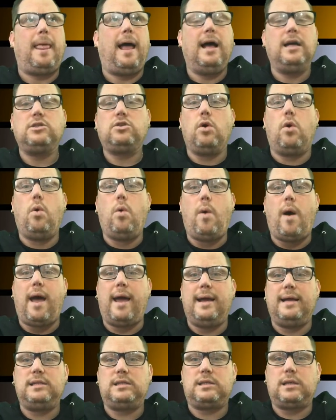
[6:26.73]
as
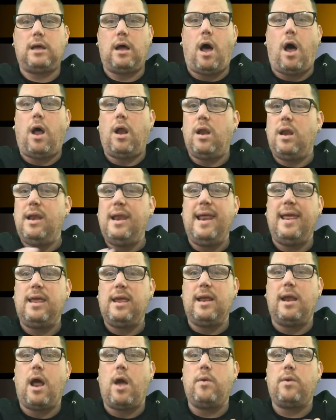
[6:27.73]
always,
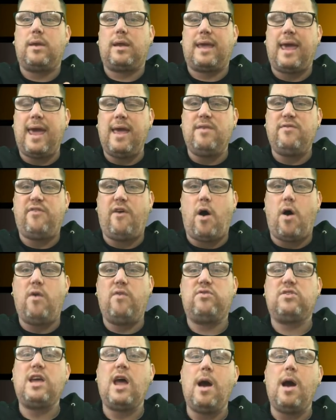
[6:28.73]
you know, get involved.